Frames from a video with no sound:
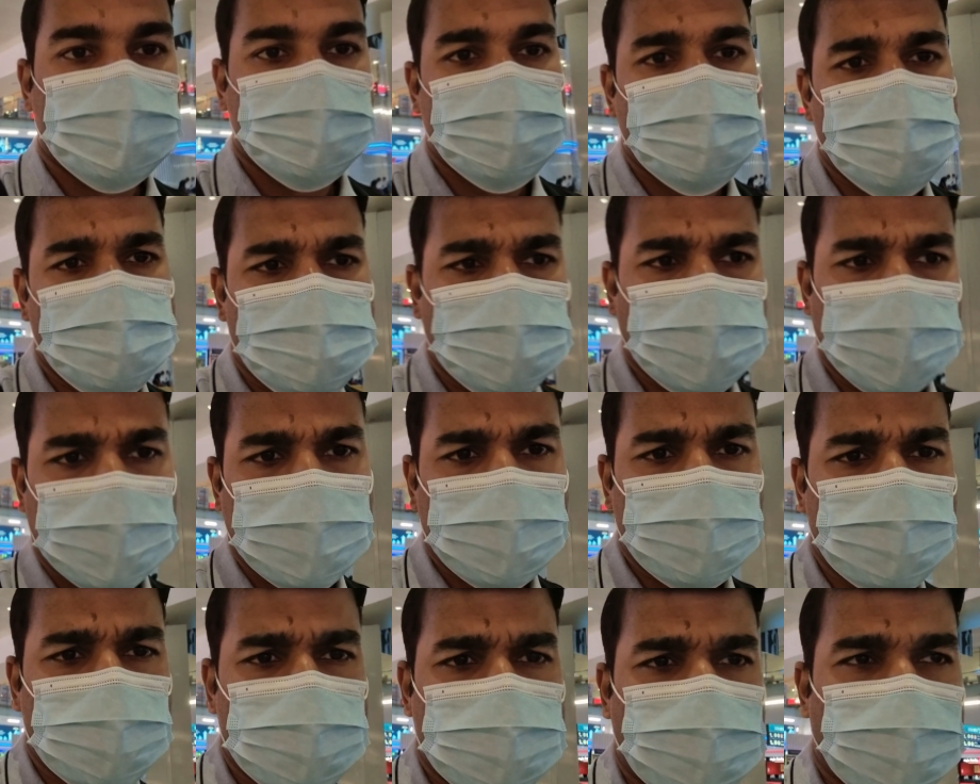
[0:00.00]
So
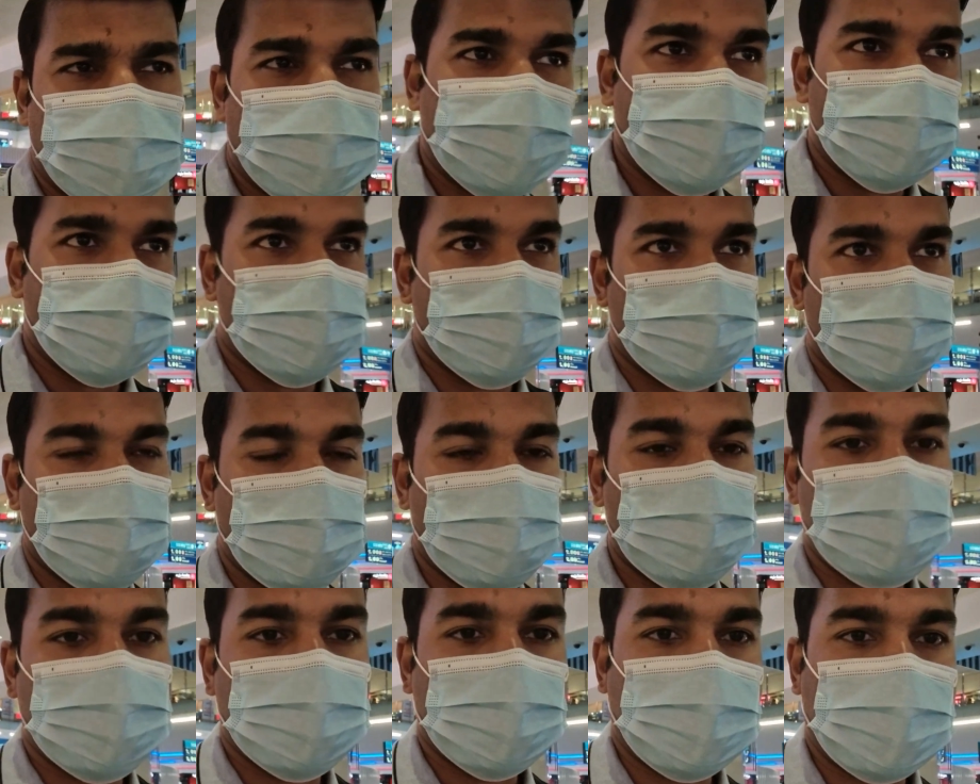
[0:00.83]
check-in was pretty
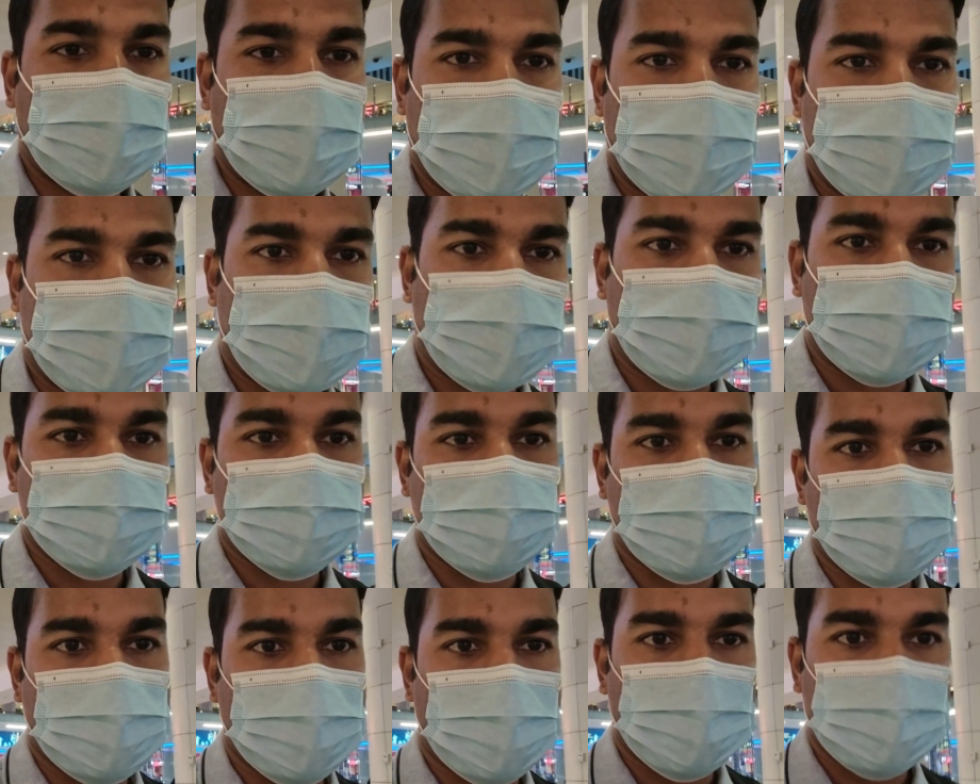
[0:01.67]
smooth. I
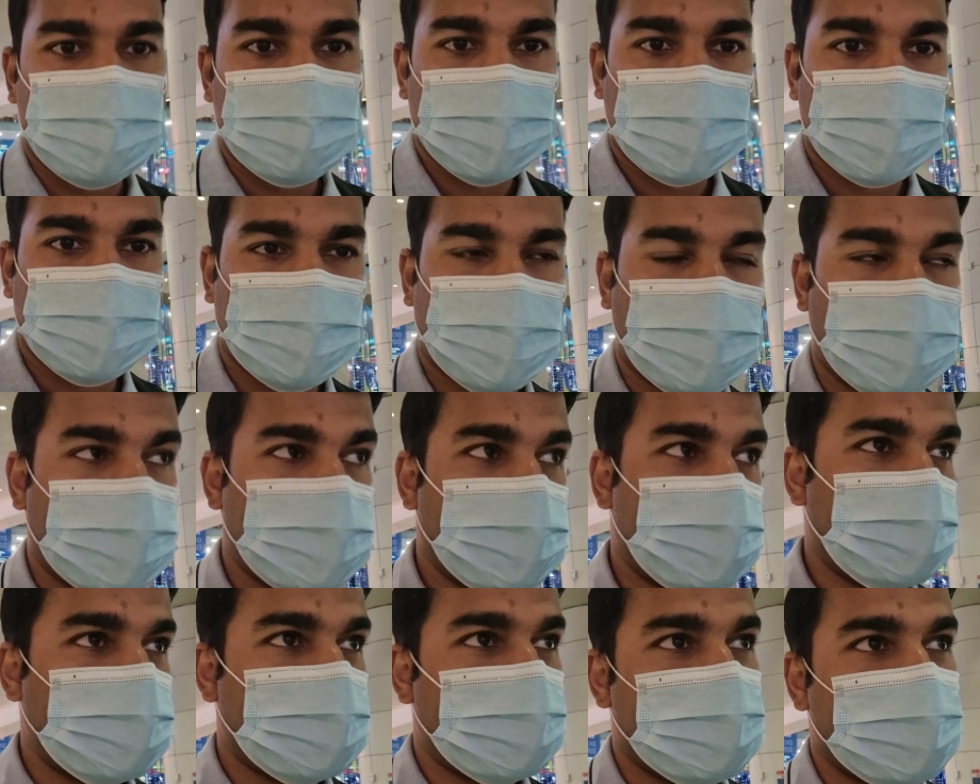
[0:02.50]
actually opted for
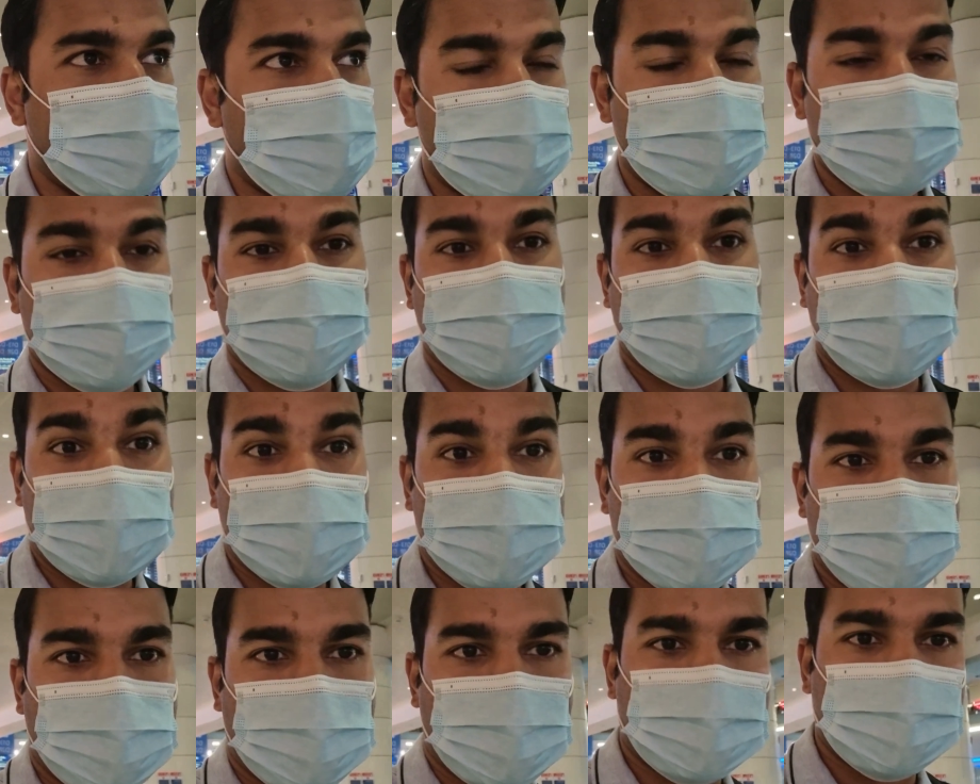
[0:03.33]
Indigo's
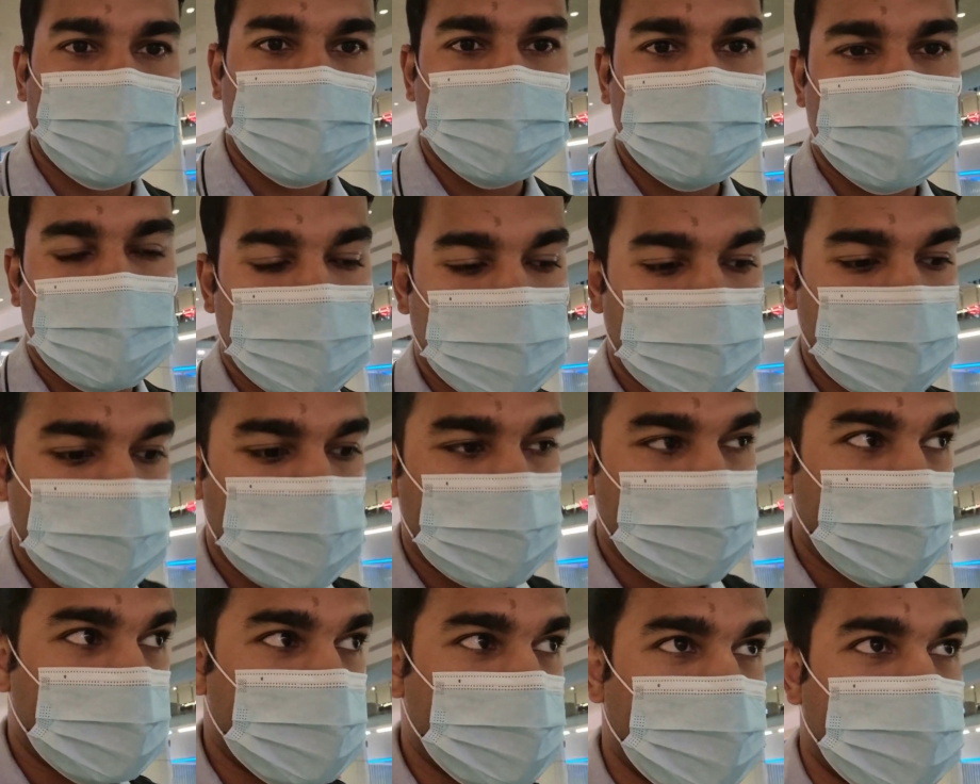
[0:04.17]
fast forward
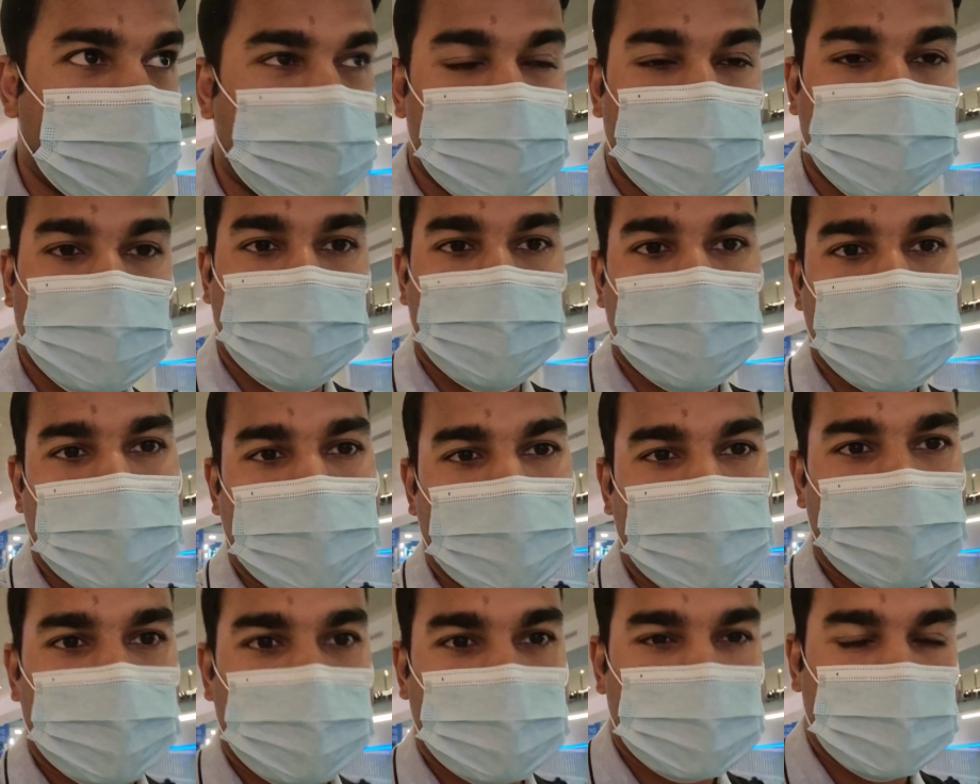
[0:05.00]
service, which gives you
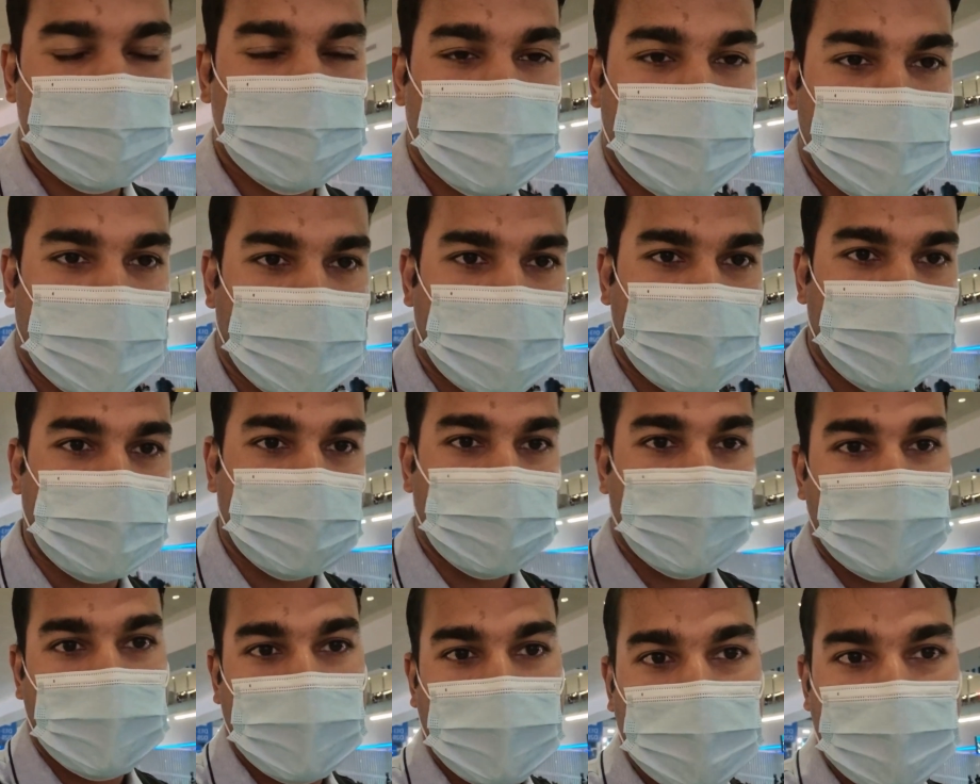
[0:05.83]
priority check-in,